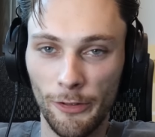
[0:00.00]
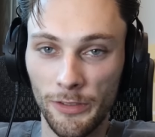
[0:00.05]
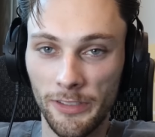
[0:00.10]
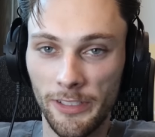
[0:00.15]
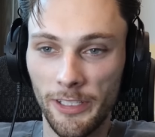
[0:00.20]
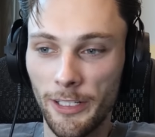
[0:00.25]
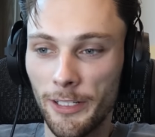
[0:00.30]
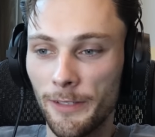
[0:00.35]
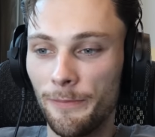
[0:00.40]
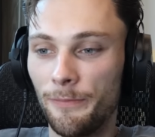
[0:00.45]
It feels
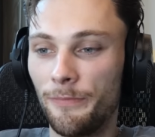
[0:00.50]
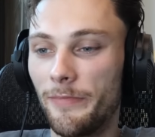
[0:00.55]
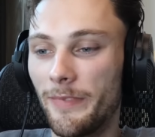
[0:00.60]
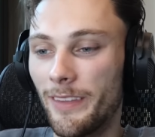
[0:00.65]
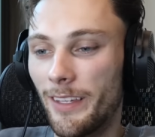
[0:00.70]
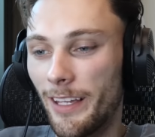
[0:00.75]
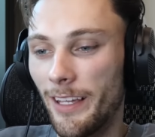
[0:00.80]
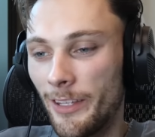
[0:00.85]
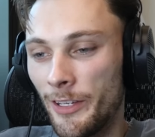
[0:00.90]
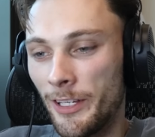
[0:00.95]
good.
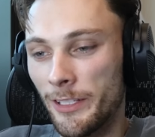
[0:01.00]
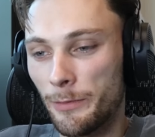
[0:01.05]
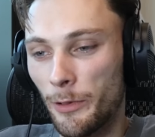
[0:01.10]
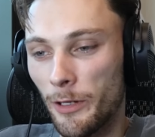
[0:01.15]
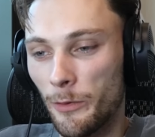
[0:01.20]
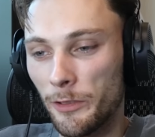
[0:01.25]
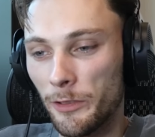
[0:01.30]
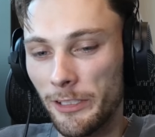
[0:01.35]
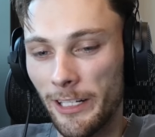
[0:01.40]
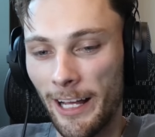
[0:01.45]
You guys are
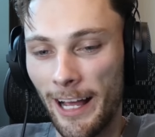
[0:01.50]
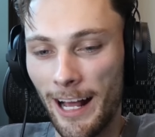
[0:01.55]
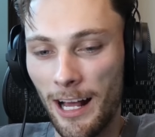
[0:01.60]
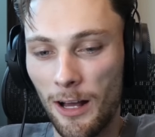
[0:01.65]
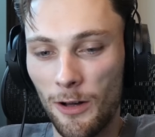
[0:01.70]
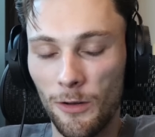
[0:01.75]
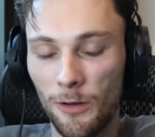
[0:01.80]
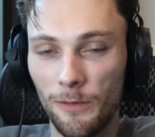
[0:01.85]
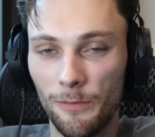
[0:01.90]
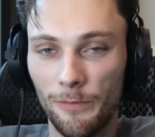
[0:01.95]
probably wondering
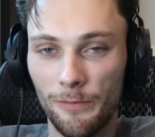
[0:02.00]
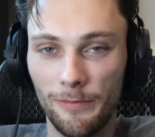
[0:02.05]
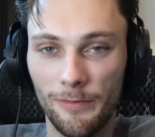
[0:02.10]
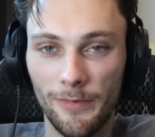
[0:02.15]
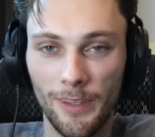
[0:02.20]
how?